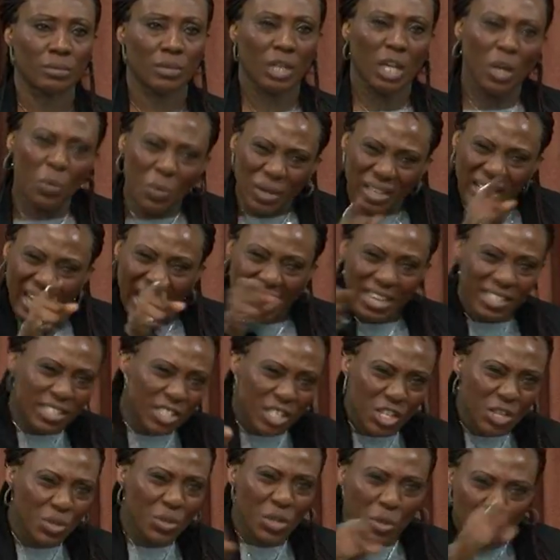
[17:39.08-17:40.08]
He will guide
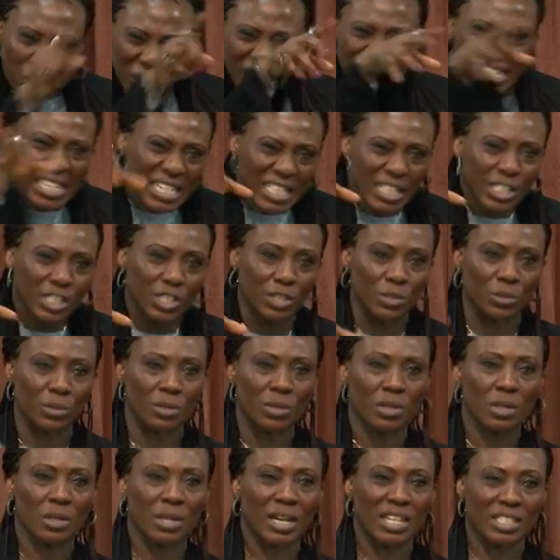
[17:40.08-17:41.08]
you. He will lead you.
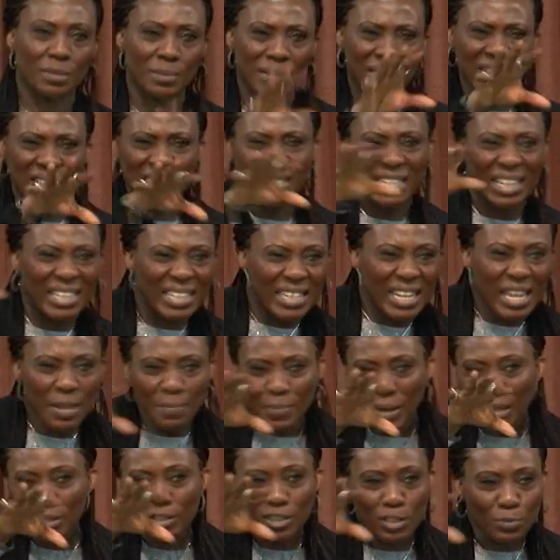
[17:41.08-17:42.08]
As many as are
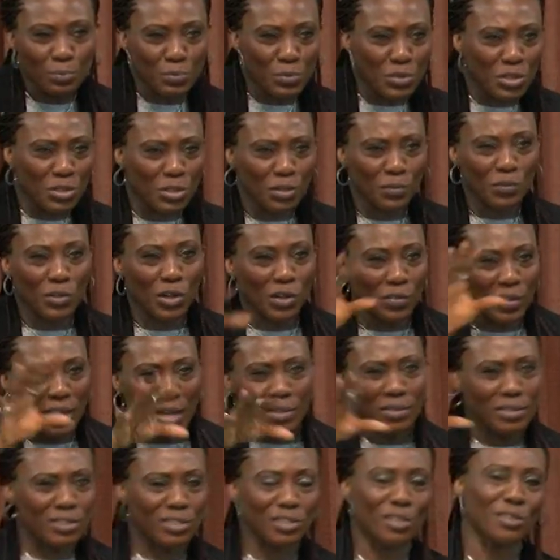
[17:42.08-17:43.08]
led by the Spirit of God, they
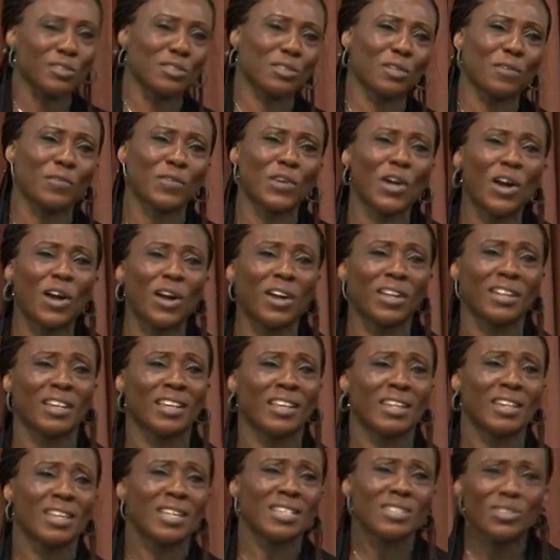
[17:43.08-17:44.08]
are the sons of God.
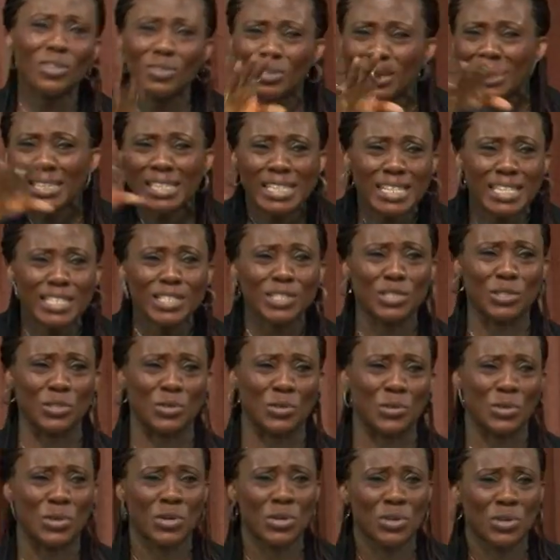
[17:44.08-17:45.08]
He's going to lead
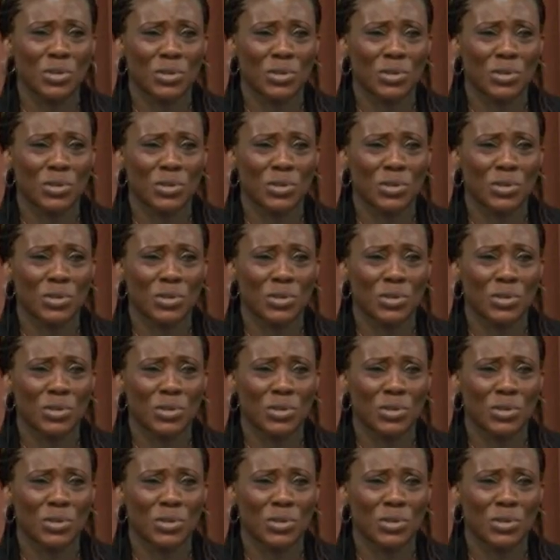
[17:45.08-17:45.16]
you.